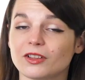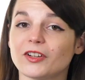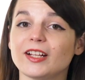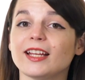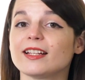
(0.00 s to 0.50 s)

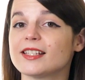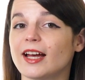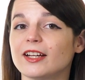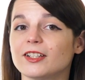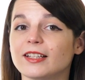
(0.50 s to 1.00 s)
Learning an
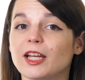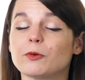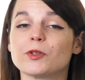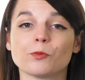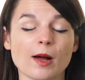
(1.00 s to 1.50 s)
entire
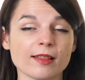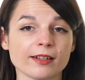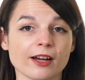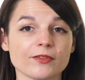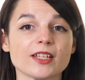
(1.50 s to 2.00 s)
language well
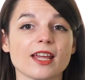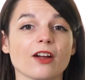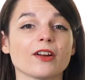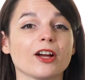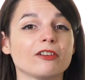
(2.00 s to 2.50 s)
enough to
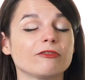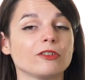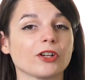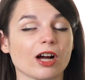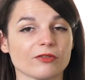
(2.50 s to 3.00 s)
carry on
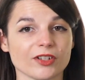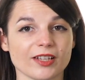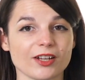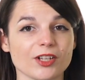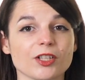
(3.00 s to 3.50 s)
full
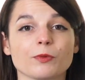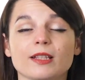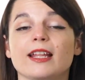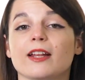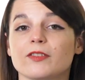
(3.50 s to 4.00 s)
conversations
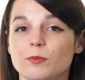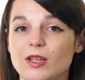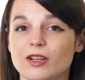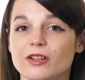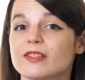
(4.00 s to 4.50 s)
with native
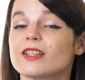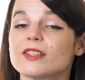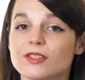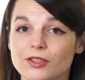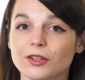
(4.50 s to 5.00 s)
speakers is
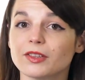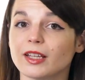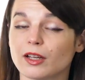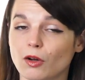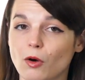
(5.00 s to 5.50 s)

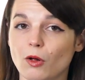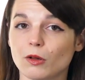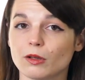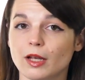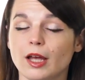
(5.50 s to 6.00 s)
certainly a
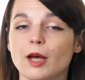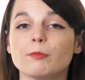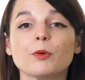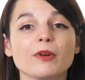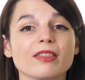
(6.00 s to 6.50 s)
goal.
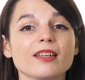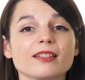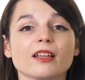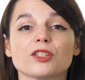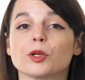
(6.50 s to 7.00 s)
But with
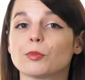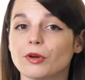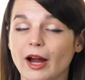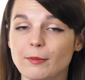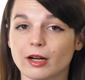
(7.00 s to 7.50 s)
this as your
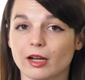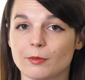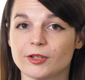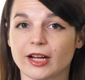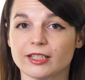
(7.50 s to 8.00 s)
primary
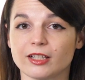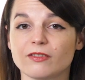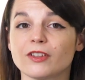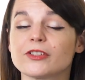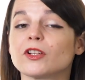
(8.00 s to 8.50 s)

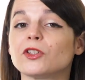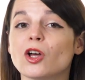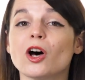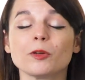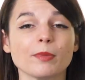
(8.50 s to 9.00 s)
objective, there's a
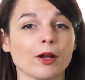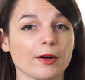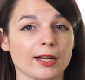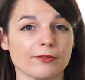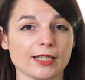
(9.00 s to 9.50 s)
long
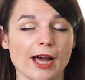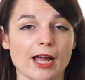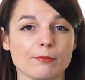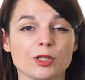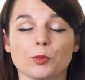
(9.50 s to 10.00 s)
period of
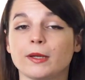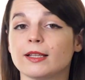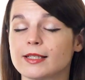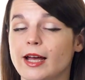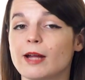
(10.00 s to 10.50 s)
time between
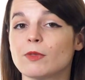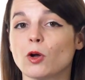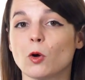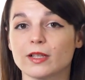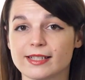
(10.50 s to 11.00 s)
the time the
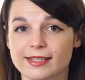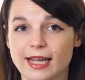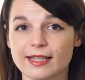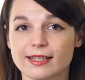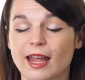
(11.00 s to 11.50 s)
goal is
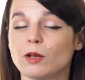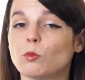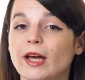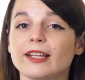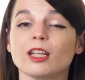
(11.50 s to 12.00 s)
set and
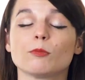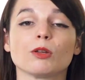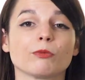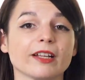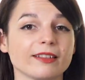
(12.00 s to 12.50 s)
when it can
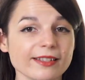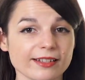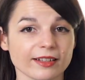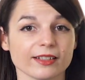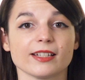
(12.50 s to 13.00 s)
be
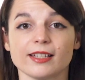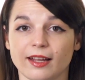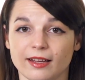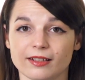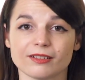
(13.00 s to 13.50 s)
realistically
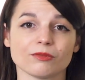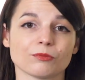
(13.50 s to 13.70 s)
attained.